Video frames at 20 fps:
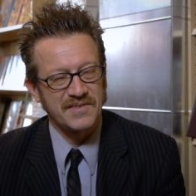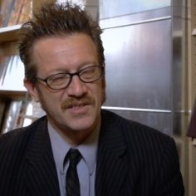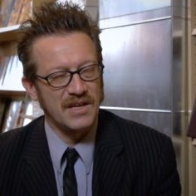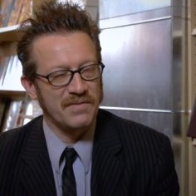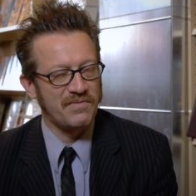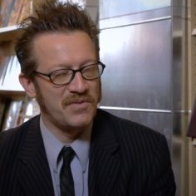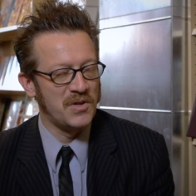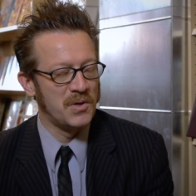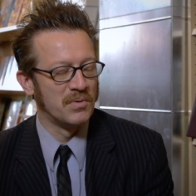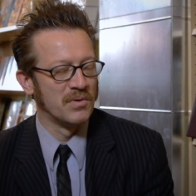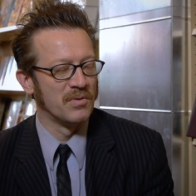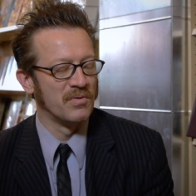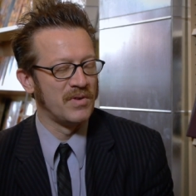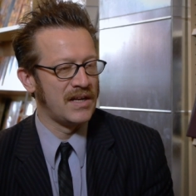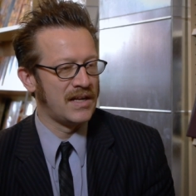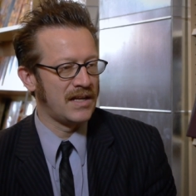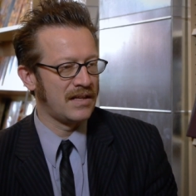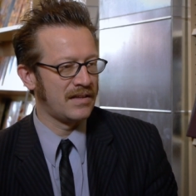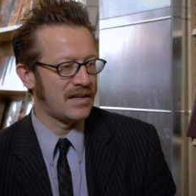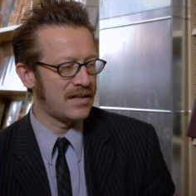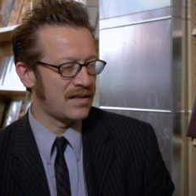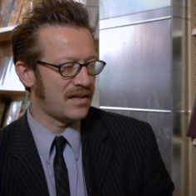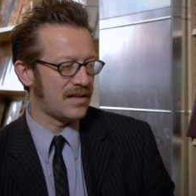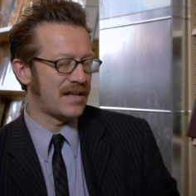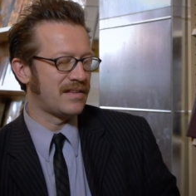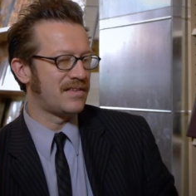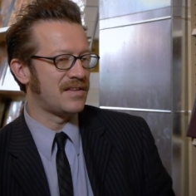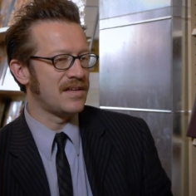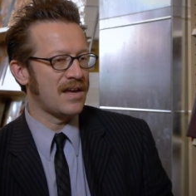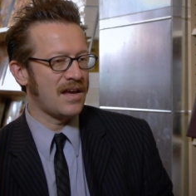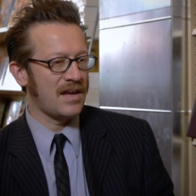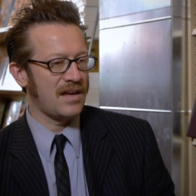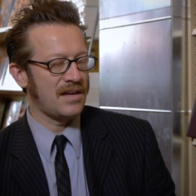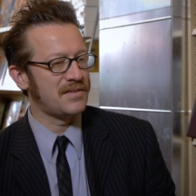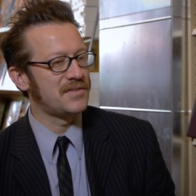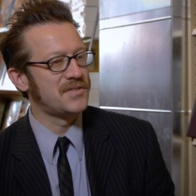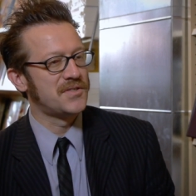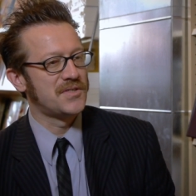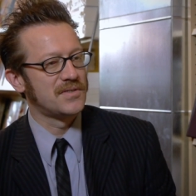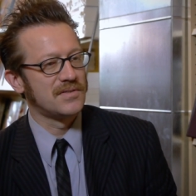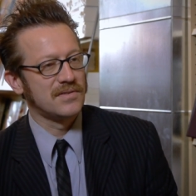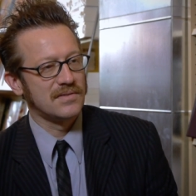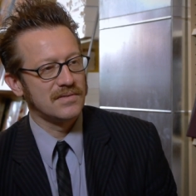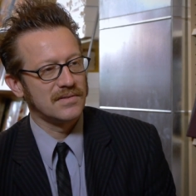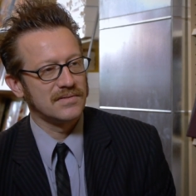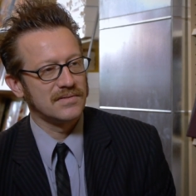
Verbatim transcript: of stuff you were reading then at the age?